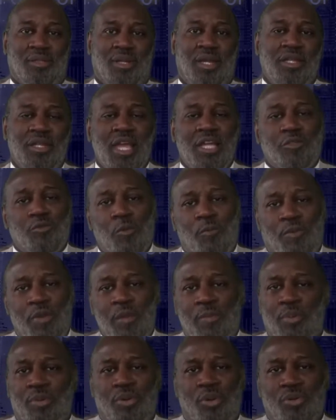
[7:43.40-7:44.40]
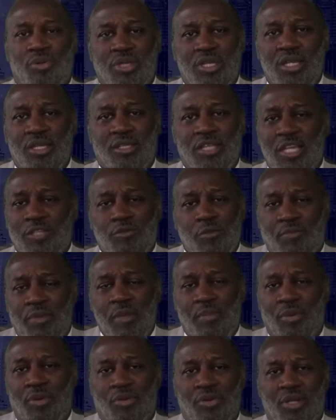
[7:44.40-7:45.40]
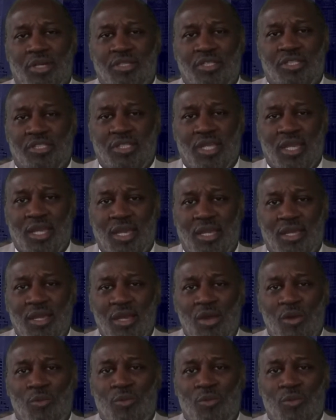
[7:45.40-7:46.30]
And that's what people don't get. That's what people don't understand.